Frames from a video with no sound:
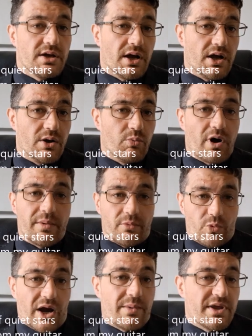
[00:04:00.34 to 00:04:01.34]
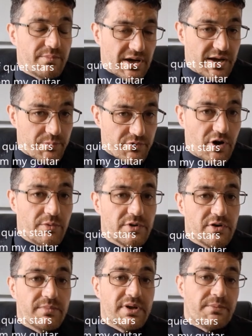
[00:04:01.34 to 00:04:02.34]
what I mean by a
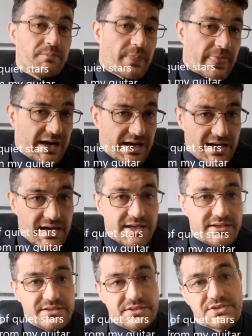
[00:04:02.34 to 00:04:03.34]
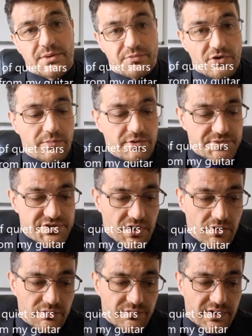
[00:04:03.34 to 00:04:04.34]
problem and problem
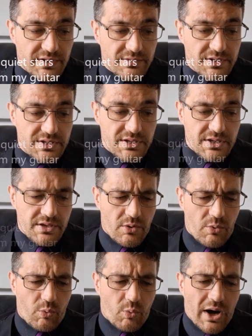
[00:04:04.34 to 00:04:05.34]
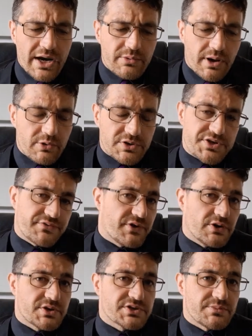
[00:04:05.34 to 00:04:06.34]
solving. Why do I want to
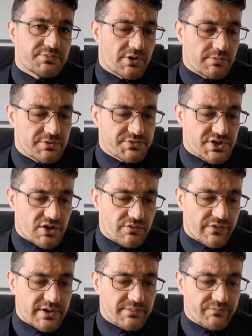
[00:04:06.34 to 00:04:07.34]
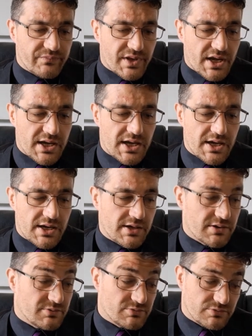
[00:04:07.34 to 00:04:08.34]
focus on problem solving?
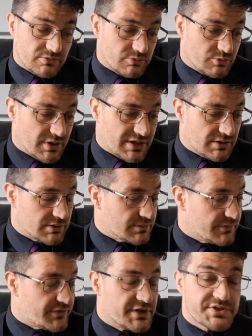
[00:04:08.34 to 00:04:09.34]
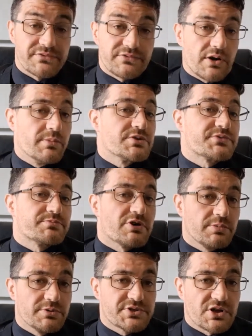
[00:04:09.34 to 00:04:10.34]
Well, first and foremost,
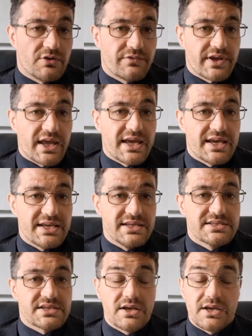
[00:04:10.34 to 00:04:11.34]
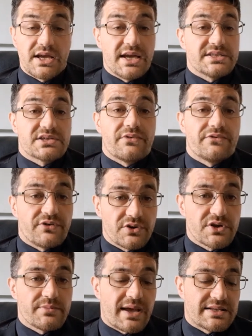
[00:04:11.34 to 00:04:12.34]
problem solving it's a
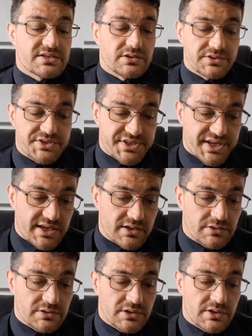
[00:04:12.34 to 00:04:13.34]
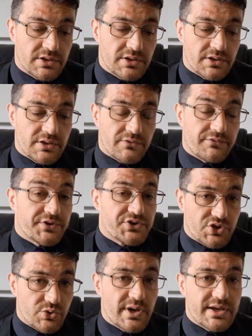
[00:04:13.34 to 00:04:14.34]
fundamental skill for
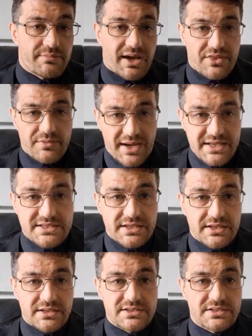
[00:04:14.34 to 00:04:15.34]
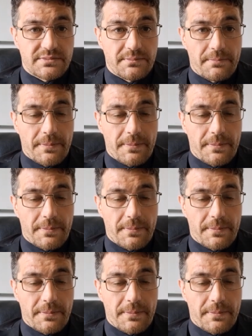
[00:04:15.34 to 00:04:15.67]
doing mathematics.